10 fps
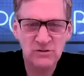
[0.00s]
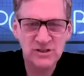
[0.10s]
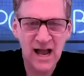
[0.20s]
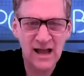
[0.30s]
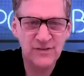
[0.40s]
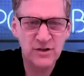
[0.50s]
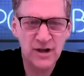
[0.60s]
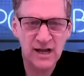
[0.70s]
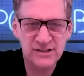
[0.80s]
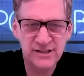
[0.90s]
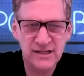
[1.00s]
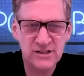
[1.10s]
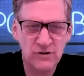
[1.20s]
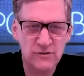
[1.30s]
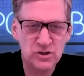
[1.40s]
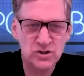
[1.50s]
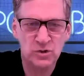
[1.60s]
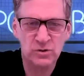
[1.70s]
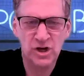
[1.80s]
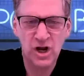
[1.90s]
outside the United States? Are there
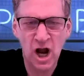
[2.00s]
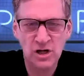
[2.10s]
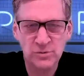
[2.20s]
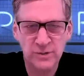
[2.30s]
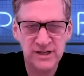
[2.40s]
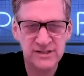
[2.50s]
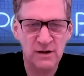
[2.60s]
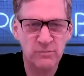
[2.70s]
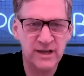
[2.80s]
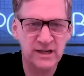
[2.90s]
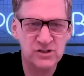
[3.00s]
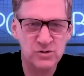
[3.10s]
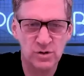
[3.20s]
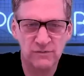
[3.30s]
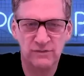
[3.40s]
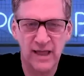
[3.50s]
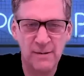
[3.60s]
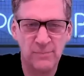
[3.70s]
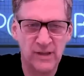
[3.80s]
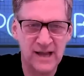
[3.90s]
certain countries that we can sort of
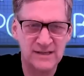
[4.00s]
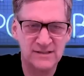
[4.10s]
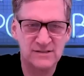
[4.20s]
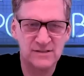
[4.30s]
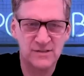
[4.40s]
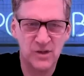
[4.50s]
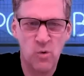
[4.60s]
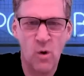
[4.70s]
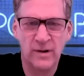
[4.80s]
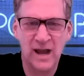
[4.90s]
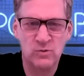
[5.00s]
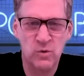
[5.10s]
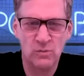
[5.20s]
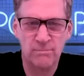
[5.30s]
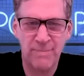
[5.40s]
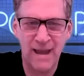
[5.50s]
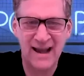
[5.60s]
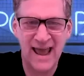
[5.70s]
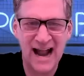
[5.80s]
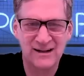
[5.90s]
label as the quote unquote
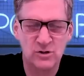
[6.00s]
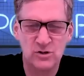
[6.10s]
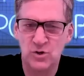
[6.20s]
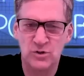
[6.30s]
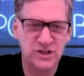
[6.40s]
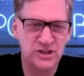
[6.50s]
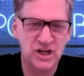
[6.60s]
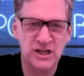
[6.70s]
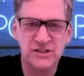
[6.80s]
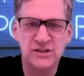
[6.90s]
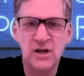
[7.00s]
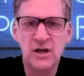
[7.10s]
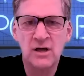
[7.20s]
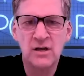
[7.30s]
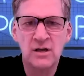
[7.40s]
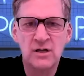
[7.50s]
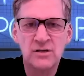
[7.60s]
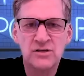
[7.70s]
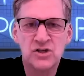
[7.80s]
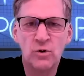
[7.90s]
bad actors? Or is it just
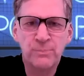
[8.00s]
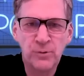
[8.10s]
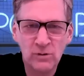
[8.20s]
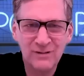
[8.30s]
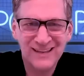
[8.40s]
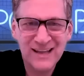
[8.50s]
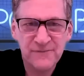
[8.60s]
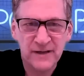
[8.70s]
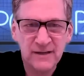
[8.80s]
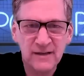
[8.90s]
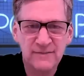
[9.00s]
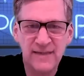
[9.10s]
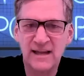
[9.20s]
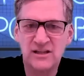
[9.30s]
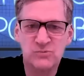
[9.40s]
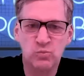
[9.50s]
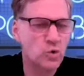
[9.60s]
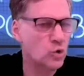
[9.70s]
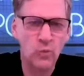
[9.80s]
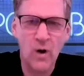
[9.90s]
so prolific that it's
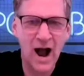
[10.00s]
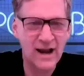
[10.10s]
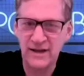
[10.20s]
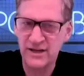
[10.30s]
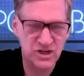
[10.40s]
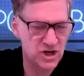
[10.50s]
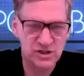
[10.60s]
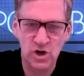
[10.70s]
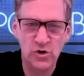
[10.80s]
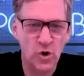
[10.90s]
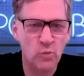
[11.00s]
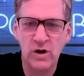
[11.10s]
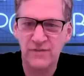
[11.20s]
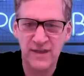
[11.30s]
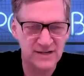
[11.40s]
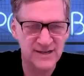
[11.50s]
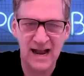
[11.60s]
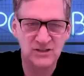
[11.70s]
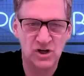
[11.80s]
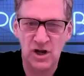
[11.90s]
worldwide and you just don't know where the
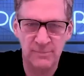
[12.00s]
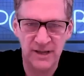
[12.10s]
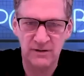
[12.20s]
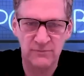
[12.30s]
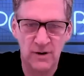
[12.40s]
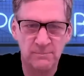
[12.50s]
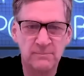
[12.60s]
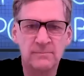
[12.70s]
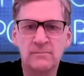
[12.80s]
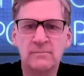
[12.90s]
attacks are coming in from?